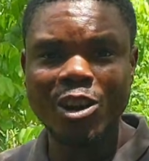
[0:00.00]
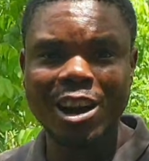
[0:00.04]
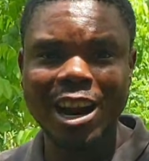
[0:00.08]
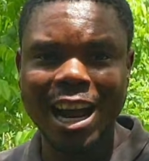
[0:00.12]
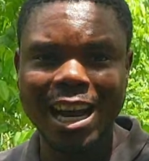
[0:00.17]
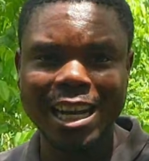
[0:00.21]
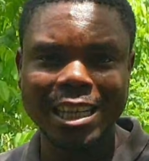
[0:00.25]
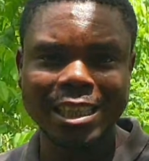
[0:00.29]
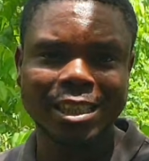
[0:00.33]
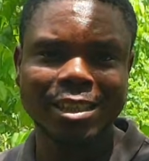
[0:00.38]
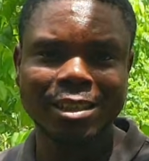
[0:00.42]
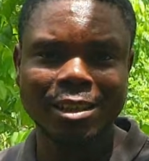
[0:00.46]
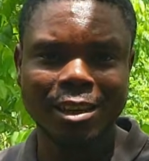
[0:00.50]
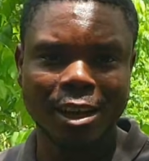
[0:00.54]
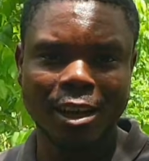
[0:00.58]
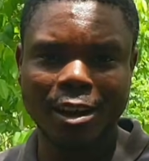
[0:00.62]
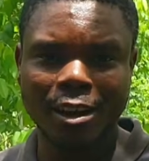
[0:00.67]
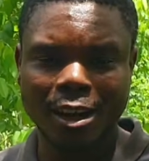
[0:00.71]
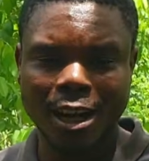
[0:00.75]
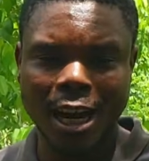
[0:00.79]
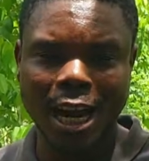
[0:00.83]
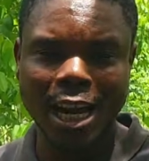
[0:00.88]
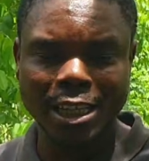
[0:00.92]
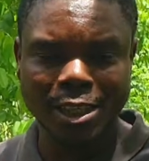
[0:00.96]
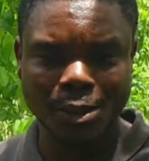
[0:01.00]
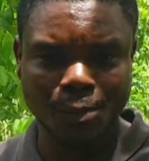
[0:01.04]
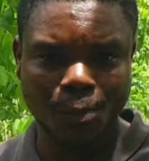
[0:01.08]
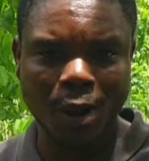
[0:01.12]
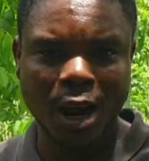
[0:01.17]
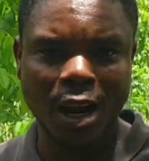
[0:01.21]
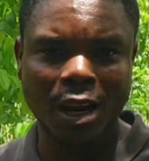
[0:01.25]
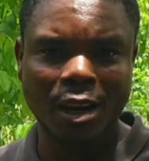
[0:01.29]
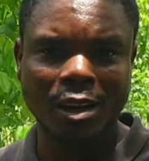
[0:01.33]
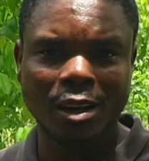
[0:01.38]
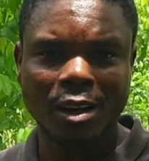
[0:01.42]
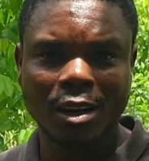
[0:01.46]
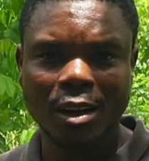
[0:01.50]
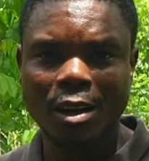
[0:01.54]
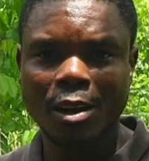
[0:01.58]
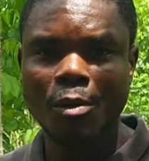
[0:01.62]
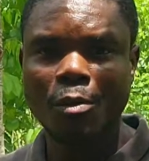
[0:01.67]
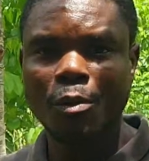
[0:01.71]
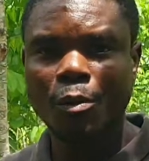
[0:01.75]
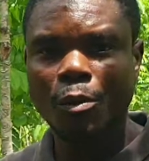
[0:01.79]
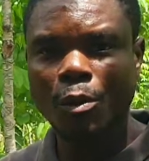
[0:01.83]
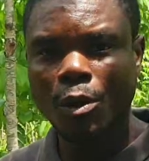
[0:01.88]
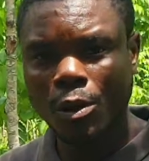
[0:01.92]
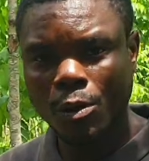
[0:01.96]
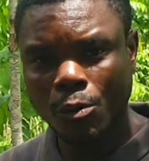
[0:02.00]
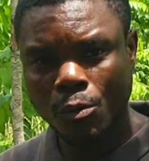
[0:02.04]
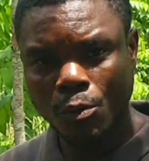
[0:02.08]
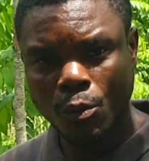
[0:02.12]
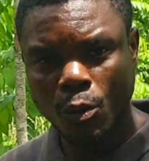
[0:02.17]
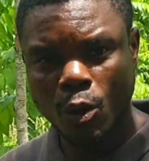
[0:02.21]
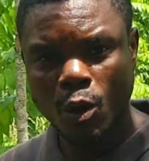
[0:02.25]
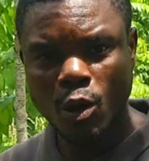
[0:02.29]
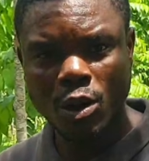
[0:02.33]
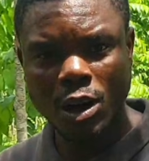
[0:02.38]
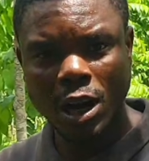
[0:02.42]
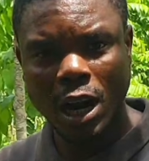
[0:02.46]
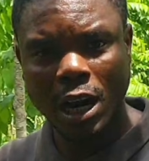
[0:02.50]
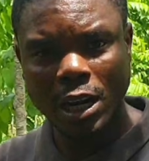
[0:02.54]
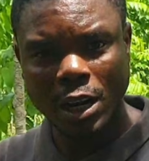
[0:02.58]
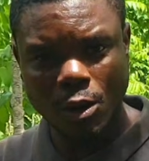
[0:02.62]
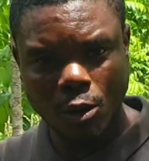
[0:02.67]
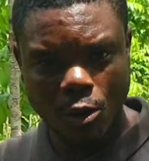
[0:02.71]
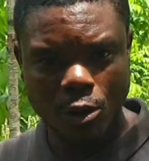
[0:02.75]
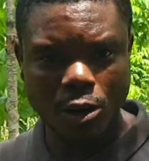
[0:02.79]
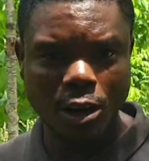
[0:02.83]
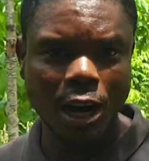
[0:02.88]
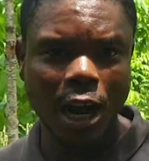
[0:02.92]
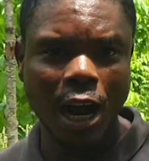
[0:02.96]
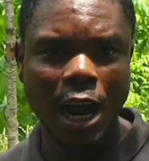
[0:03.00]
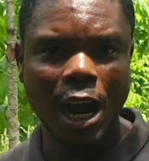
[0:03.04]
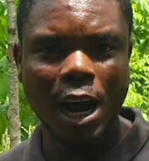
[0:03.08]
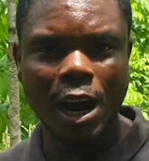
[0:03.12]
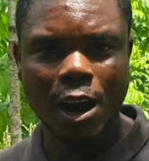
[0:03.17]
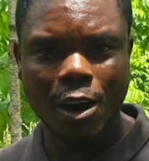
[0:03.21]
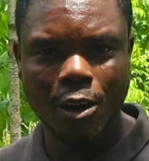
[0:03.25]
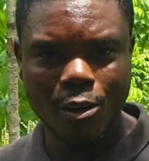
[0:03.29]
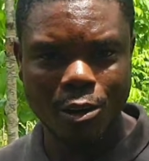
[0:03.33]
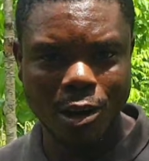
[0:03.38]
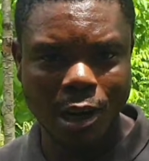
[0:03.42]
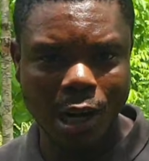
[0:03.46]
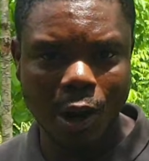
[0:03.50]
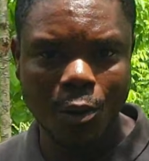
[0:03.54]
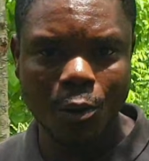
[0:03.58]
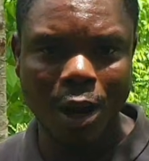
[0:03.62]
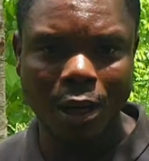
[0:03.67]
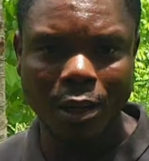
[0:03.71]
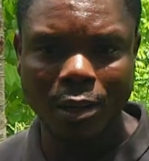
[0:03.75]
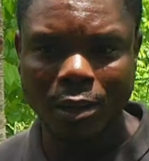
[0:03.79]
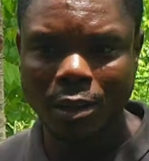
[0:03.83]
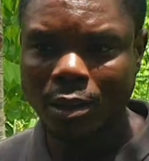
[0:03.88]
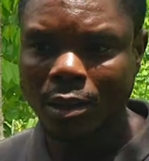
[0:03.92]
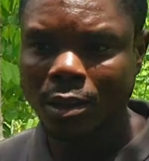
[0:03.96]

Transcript: lifespan, more than the other one.